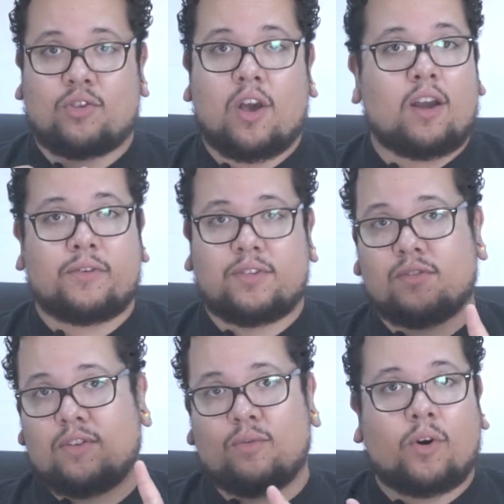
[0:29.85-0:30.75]
Shock
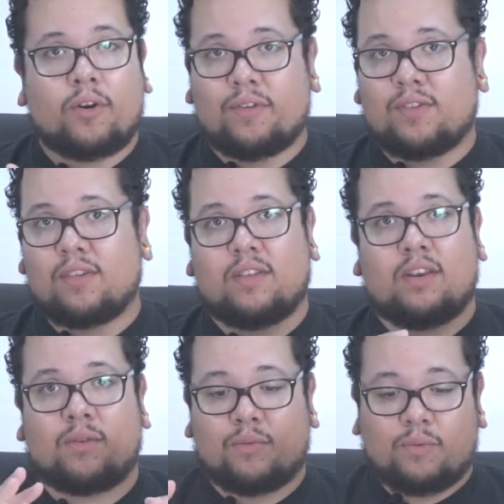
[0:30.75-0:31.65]
resistant, water
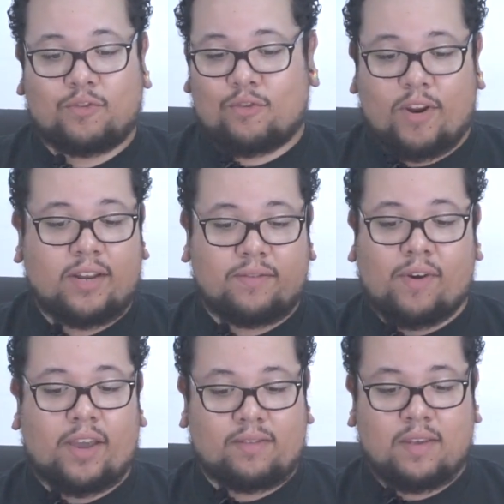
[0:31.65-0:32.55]
resistant. It was a great
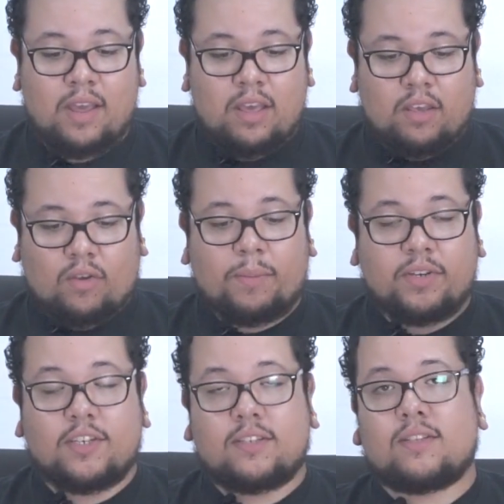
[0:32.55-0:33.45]
device. So I'm
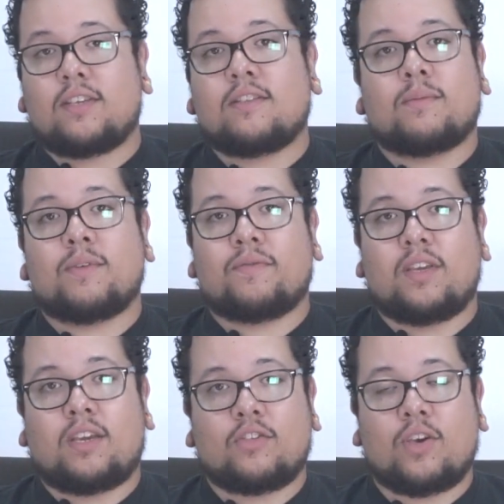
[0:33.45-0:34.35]
interested to see some of
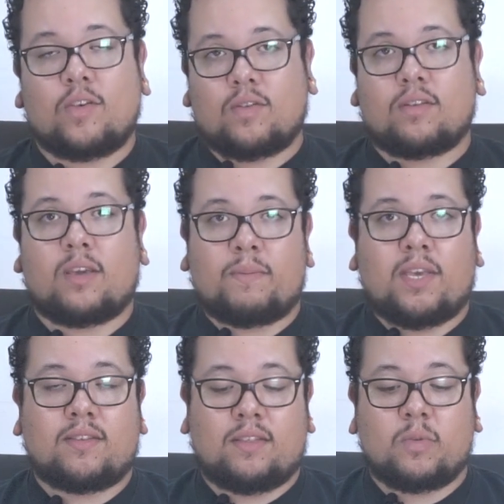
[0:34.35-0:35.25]
the changes that they
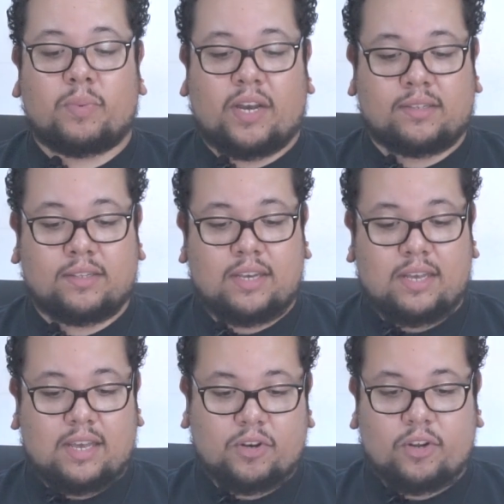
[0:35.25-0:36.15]
made to this box.
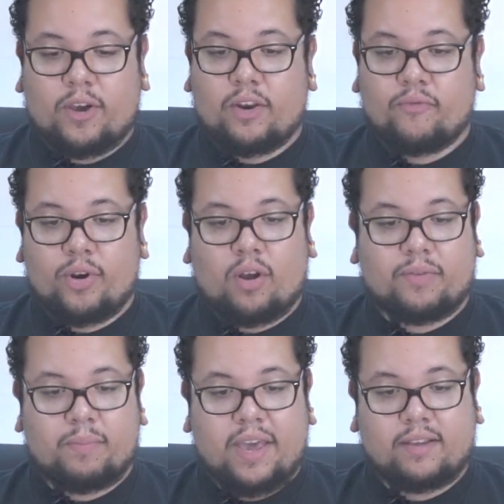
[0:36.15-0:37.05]
I'm just gonna go ahead and read off
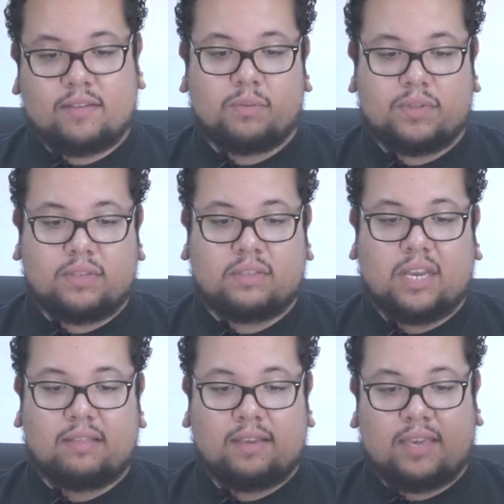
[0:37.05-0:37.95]
the back, see what's
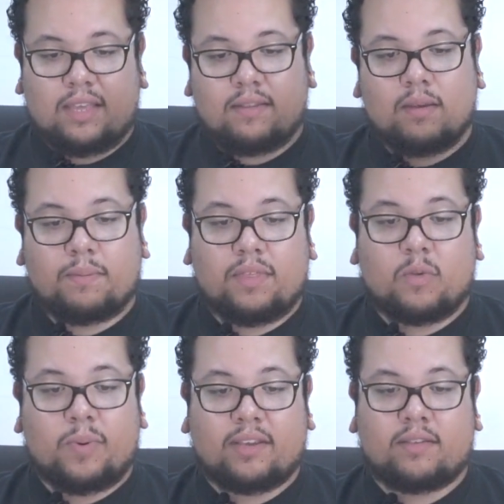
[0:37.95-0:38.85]
inside the kit and some of the
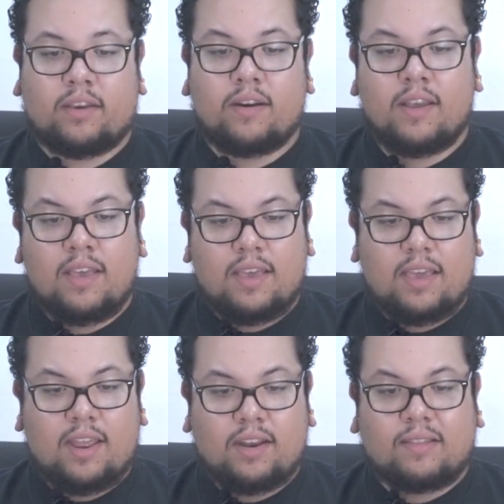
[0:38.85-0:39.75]
specs here.
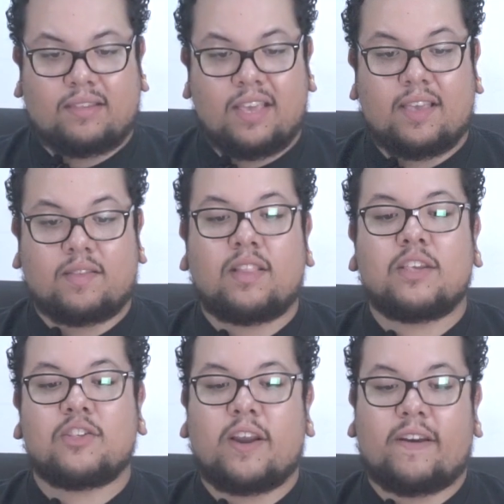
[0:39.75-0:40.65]
And it says,
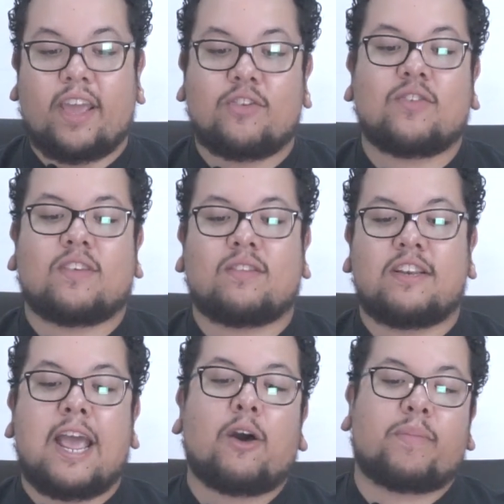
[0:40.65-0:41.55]
legendary Aegis is
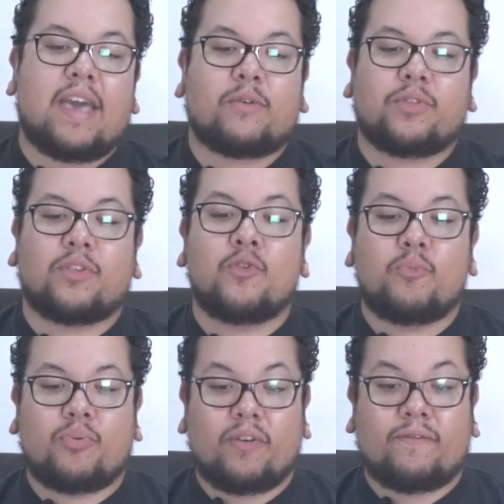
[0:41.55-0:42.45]
now back with a
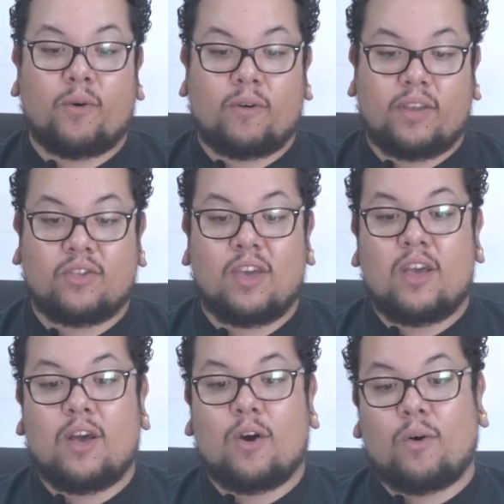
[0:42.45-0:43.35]
2.4-inch
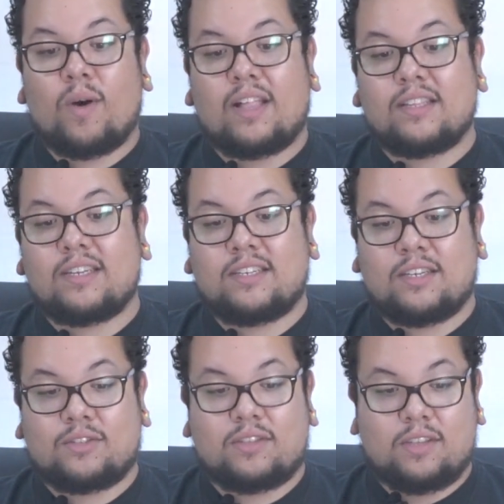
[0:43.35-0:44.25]

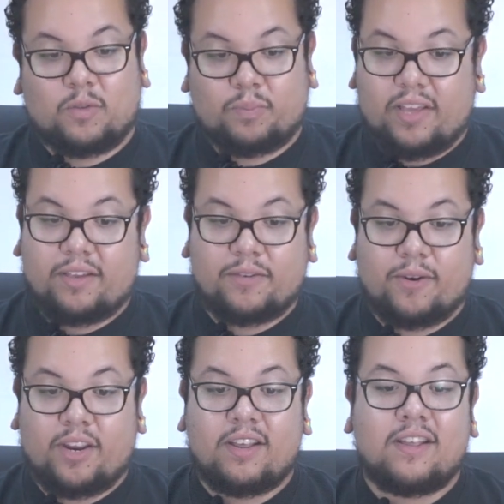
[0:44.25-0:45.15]
OLED display
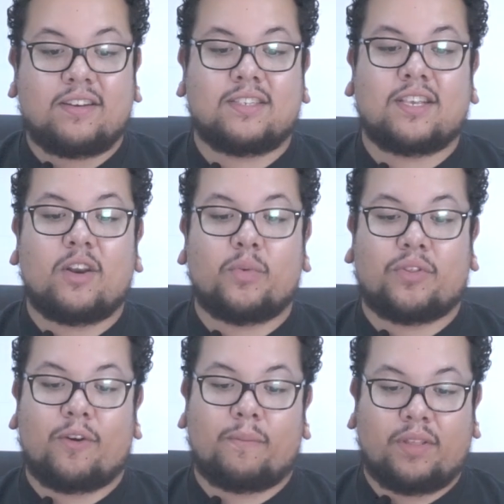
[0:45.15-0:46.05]
screen designed with
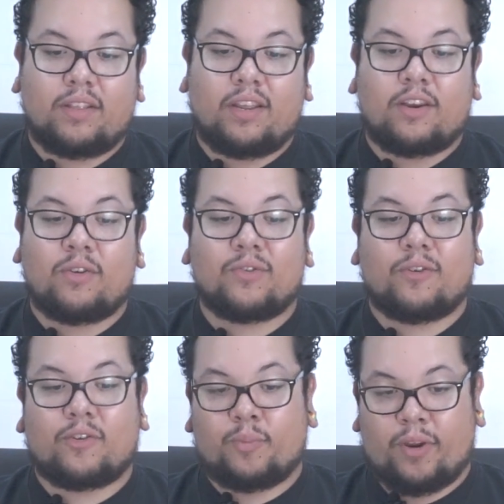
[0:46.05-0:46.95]
durability and
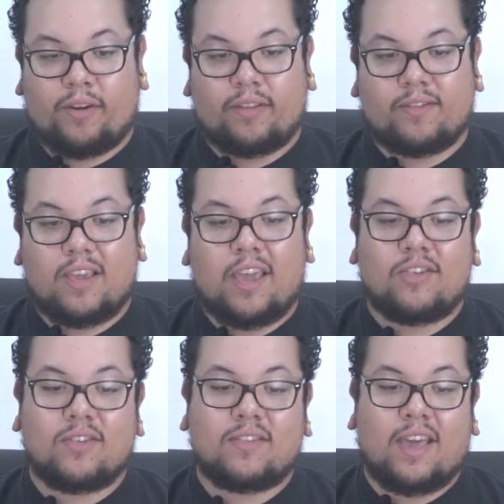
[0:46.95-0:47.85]
user experience.
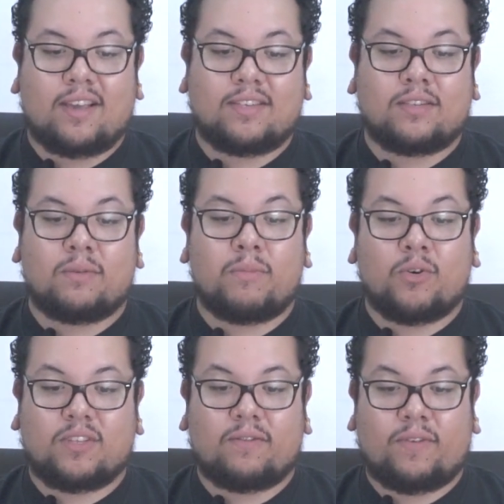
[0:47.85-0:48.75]
Aegis X is the
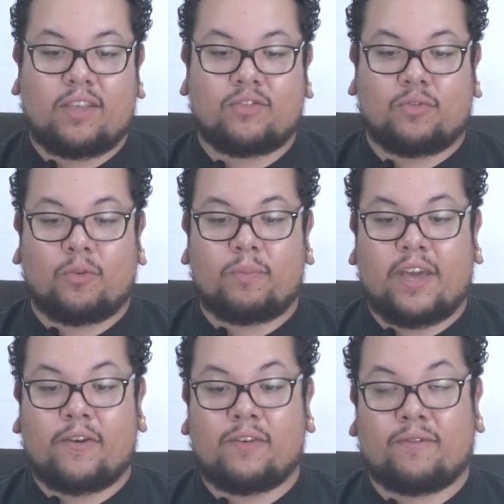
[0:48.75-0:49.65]
most advanced dual
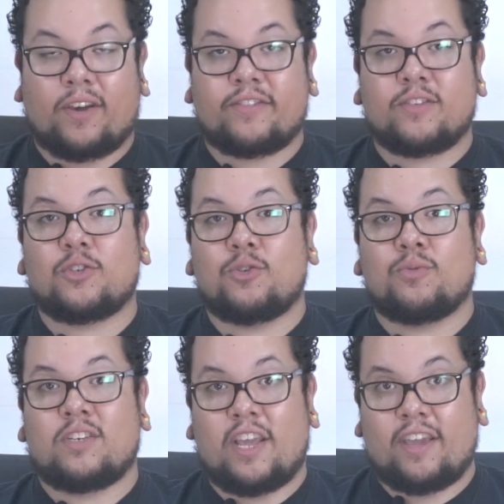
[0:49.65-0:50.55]
battery device to
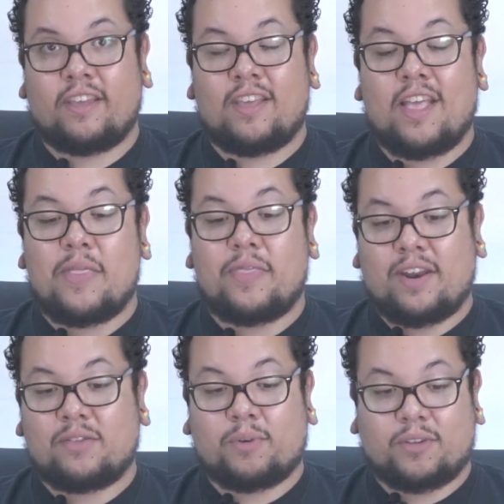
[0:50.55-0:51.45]
date.
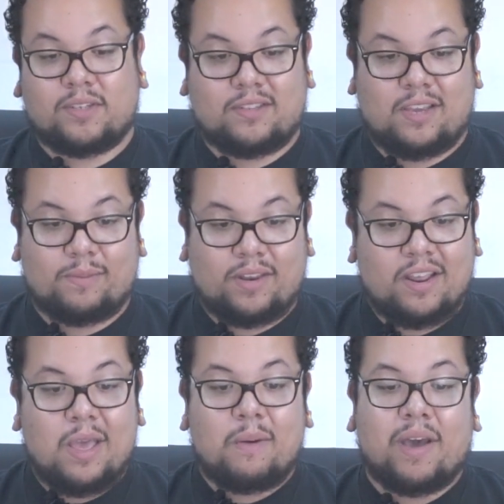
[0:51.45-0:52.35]
That is a ballsy statement.
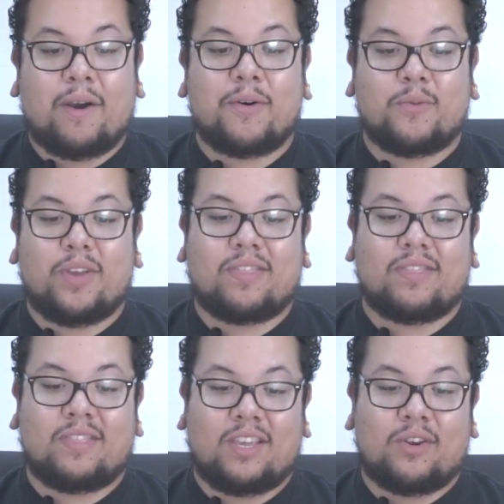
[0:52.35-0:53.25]
Powered
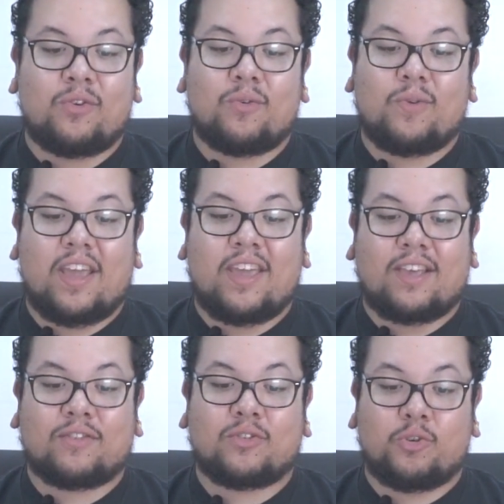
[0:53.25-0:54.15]
with the new
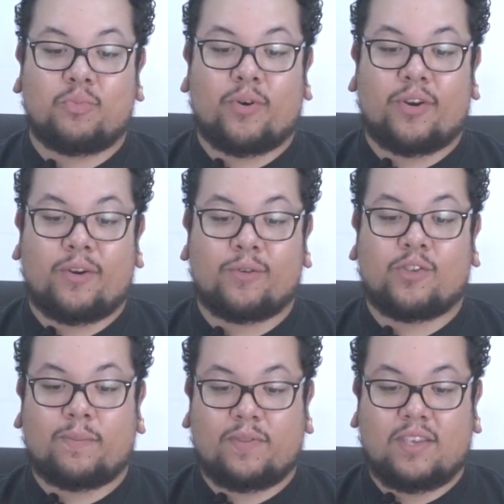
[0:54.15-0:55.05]
AS 2.0
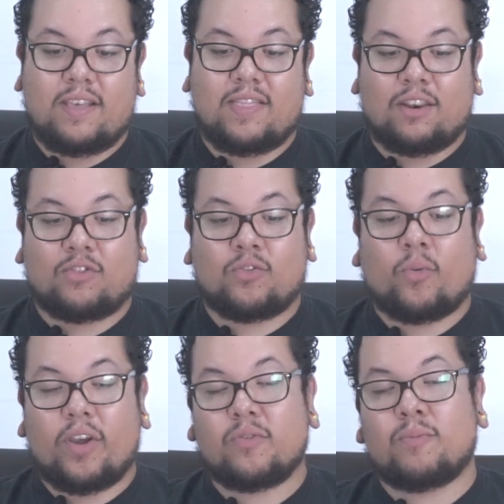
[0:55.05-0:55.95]
chipset that is
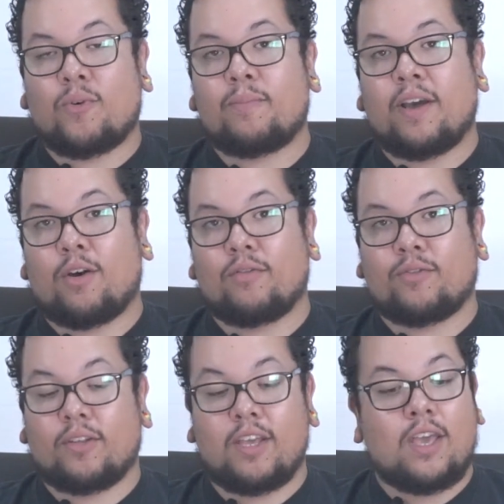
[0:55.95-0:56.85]
twice more
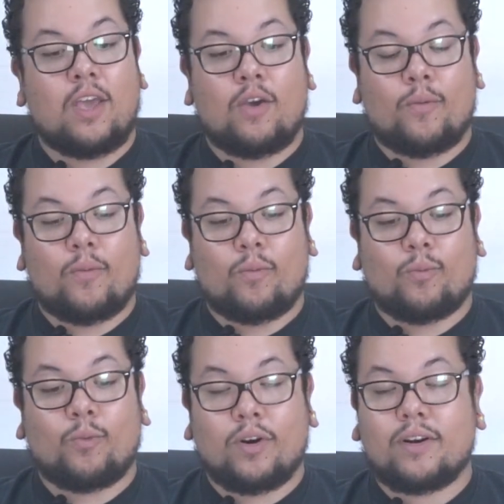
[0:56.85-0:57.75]
powerful.
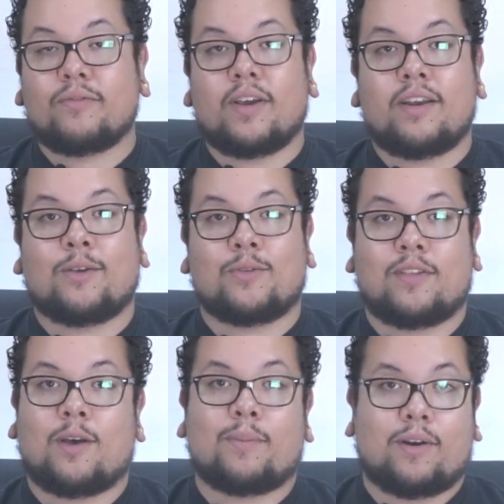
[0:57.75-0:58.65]
We're gonna find out
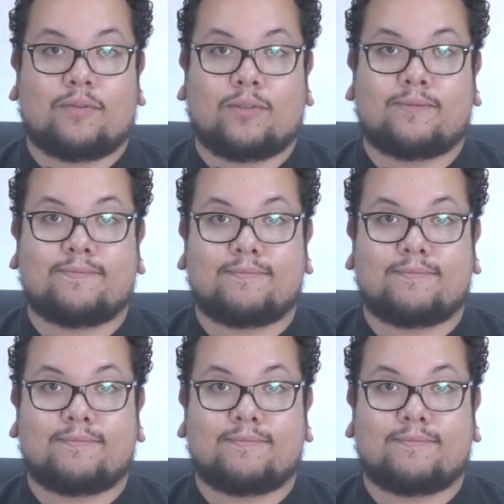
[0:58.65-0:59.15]
just how powerful.